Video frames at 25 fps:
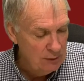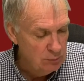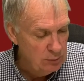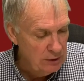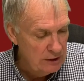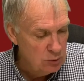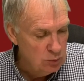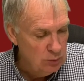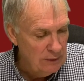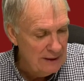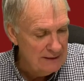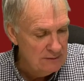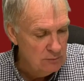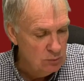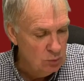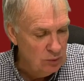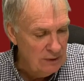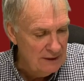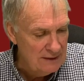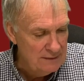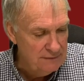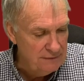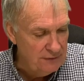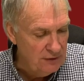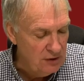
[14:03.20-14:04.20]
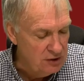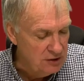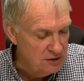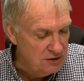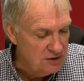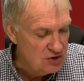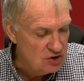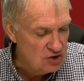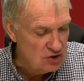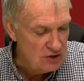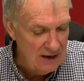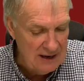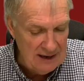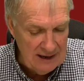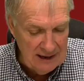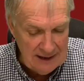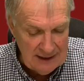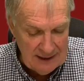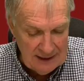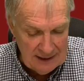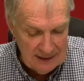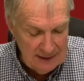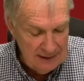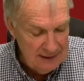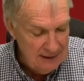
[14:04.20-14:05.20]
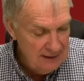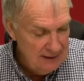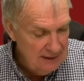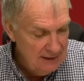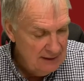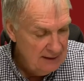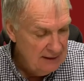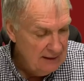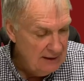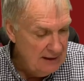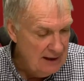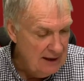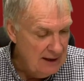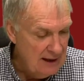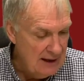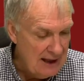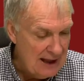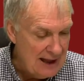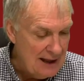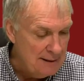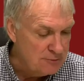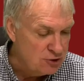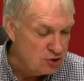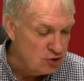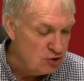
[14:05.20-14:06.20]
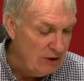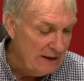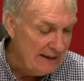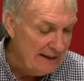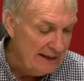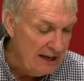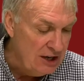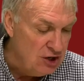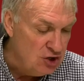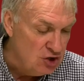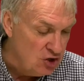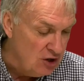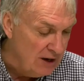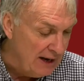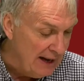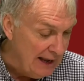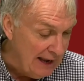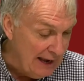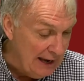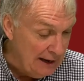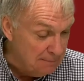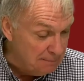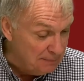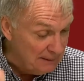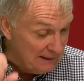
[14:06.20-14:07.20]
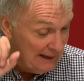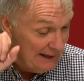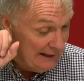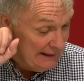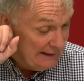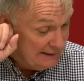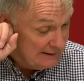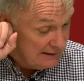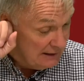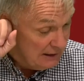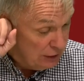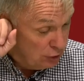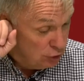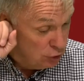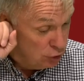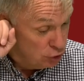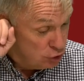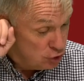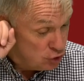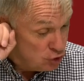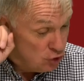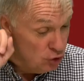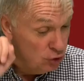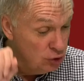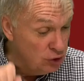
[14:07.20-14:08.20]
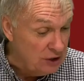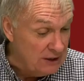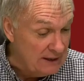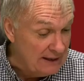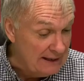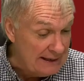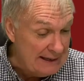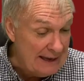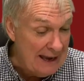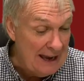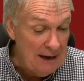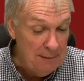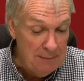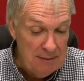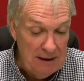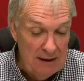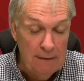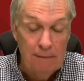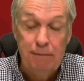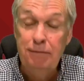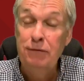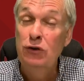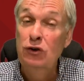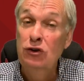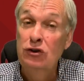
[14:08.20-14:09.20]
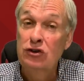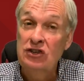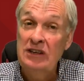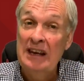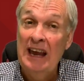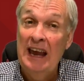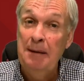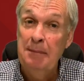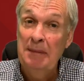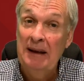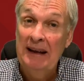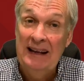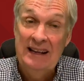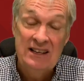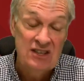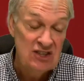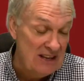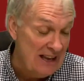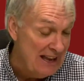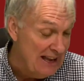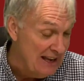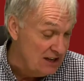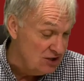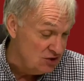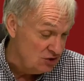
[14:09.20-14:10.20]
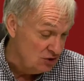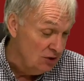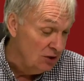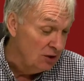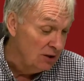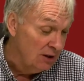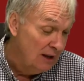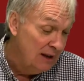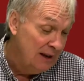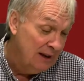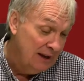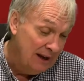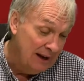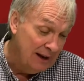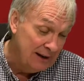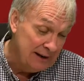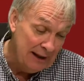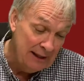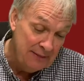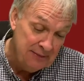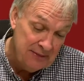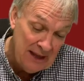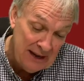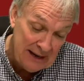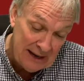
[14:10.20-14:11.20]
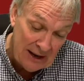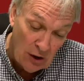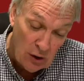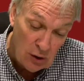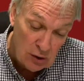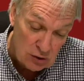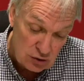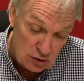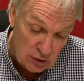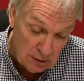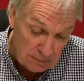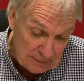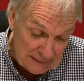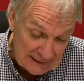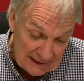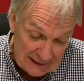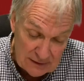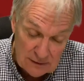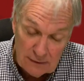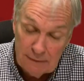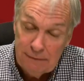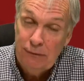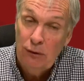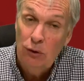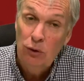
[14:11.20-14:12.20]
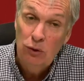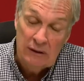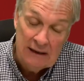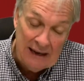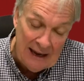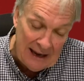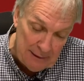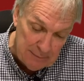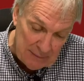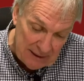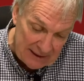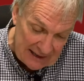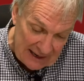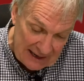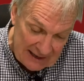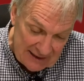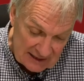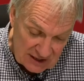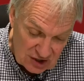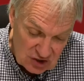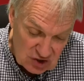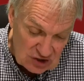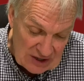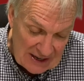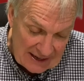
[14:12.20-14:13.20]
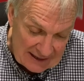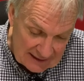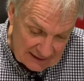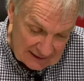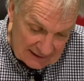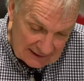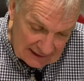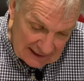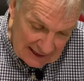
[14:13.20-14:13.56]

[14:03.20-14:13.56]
with Juan Foyth's hamstring injury, he played a good chunk of the game in the first game against Arsenal, and then he also played the full game in the second